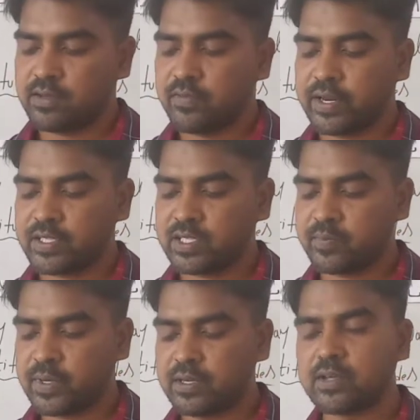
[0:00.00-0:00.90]
for
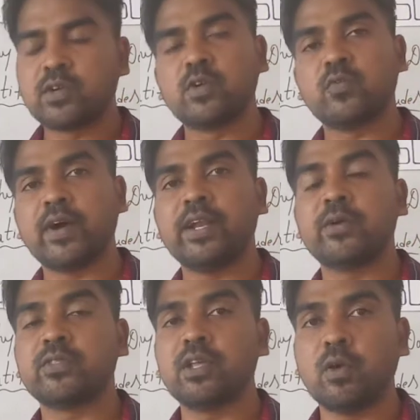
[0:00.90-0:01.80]
example, to find
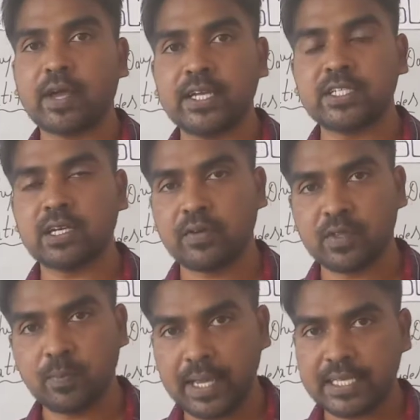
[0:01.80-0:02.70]
out the location of
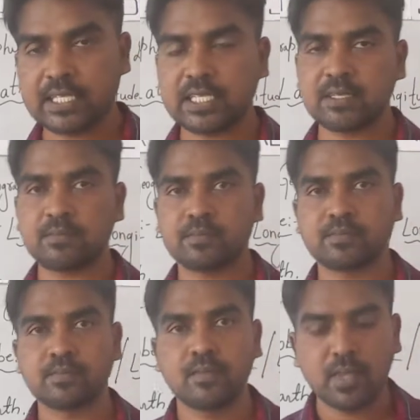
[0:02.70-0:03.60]
the place
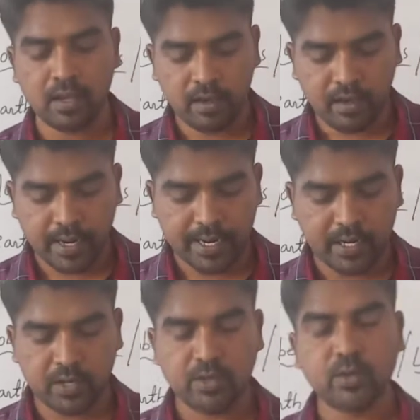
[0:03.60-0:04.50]

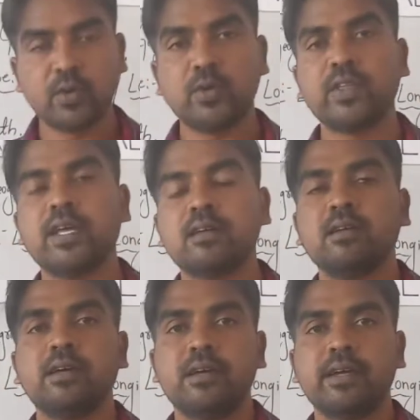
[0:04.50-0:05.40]
and to know the
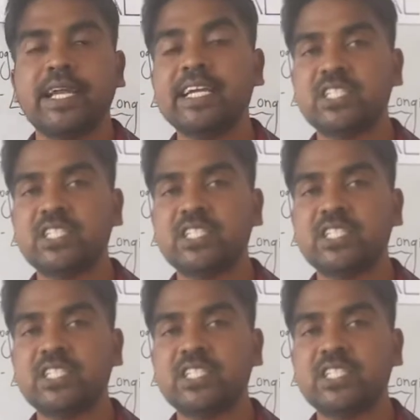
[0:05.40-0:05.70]
heat